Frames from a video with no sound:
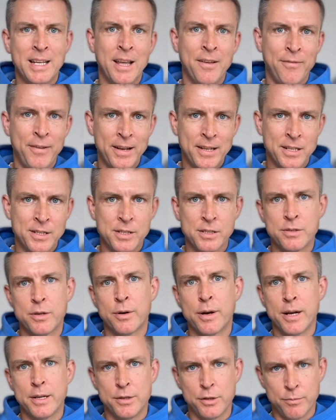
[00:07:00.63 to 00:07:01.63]
affecting the
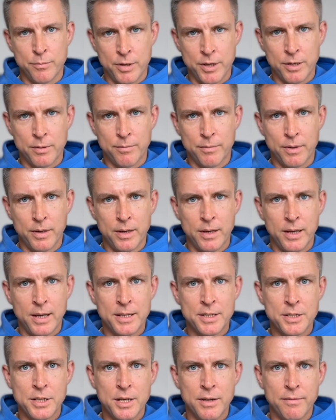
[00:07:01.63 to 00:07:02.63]
circadian rhythm can
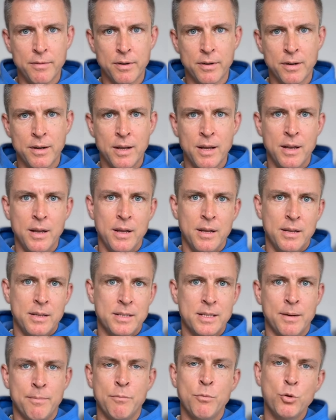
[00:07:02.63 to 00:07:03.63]
deliver
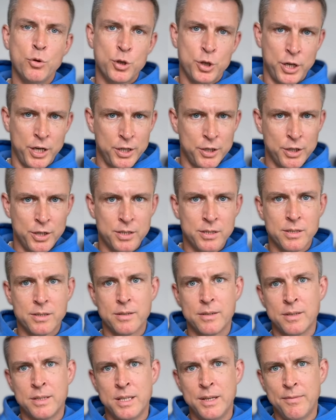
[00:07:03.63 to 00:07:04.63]
some mood changes,
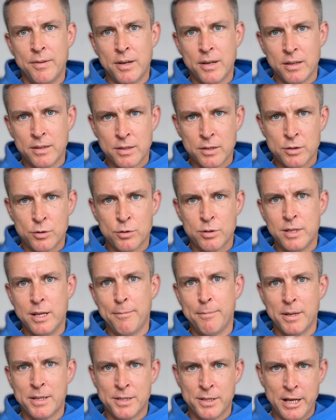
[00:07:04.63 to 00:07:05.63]
difficulties to sleep,
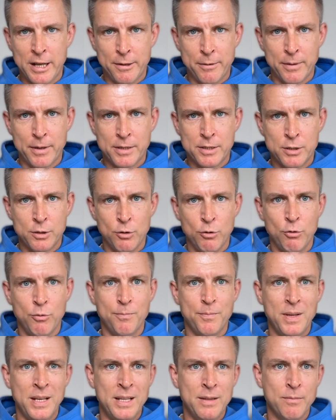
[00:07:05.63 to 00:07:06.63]
et cetera. So
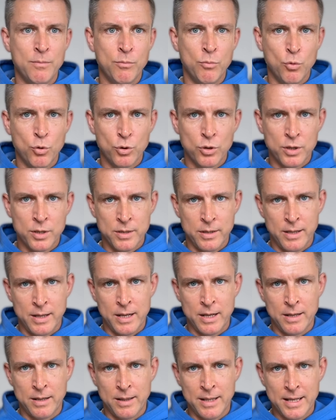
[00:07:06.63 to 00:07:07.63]
in modern
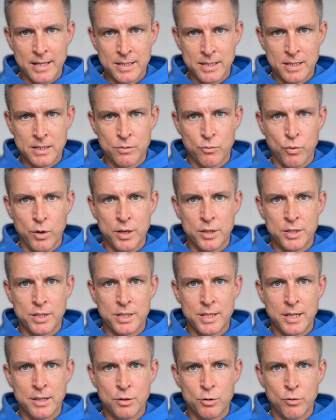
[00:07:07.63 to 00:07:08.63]
uh, lenses, we
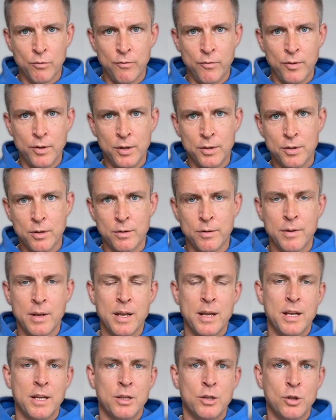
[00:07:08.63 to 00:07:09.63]
tend to filter
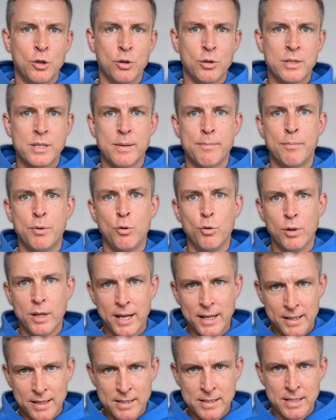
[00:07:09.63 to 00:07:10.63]
not the blue
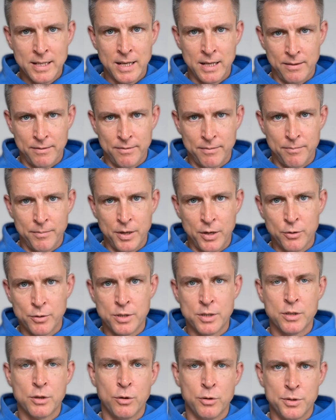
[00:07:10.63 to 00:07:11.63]
light itself, because
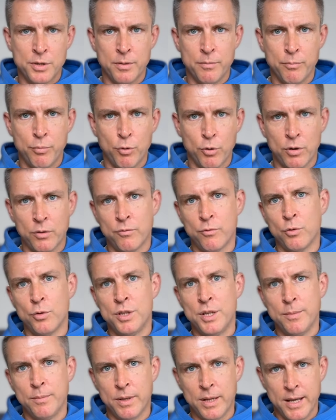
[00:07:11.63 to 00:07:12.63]
it's also important for
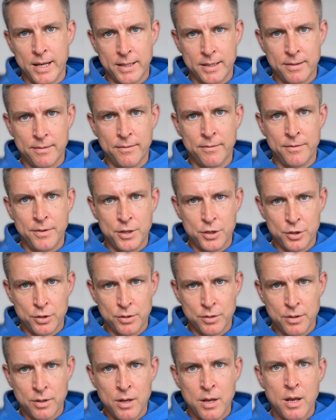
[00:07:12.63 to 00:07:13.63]
dim light
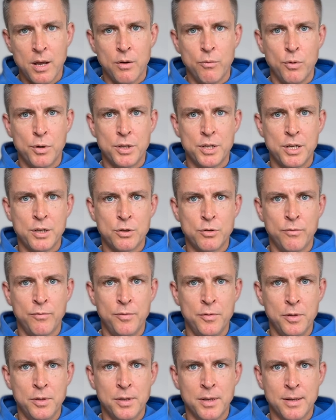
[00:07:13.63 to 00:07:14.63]
vision. We tend to
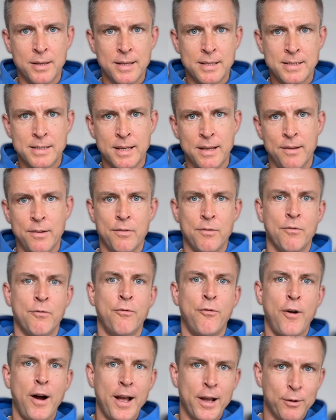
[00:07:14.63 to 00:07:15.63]
filter, let's say,
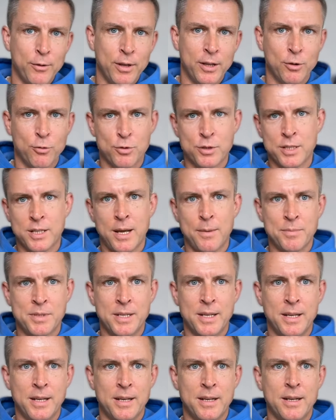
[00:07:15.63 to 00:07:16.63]
violet or
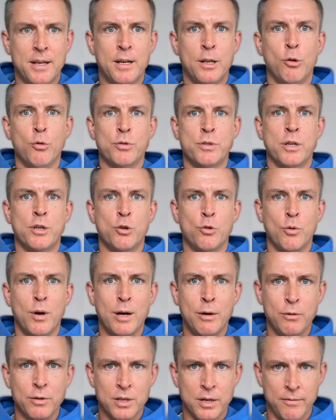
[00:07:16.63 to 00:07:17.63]
something closer to
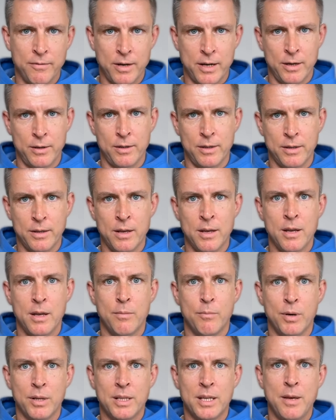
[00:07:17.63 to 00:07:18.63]
ultraviolet,
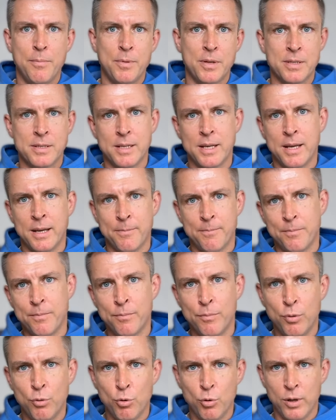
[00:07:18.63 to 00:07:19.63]
but keeping the
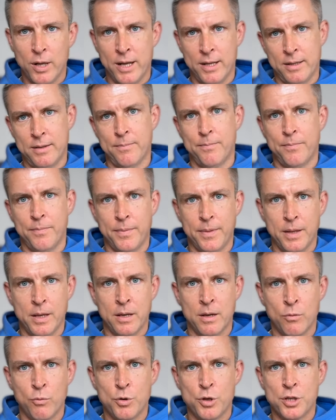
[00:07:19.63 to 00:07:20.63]
blue light,
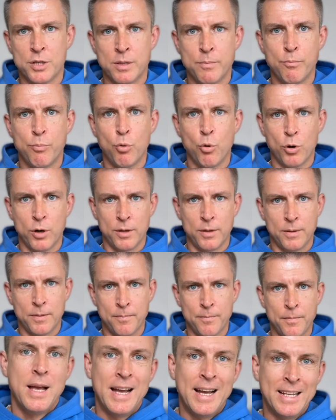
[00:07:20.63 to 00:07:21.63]
uh, which is important.
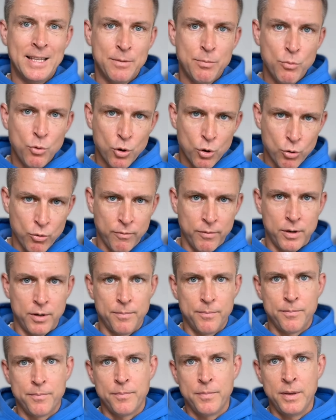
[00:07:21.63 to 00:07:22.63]
And moreover,
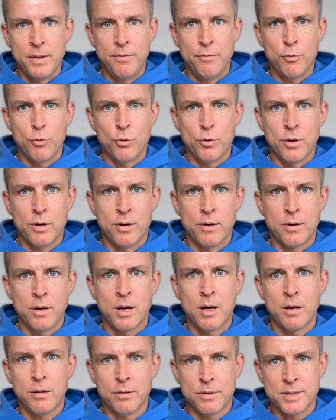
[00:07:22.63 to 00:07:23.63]
if you are a
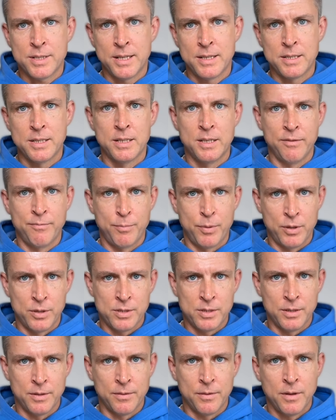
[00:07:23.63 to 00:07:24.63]
color sensitive
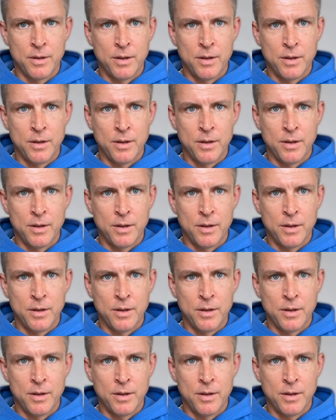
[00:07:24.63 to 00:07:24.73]
person,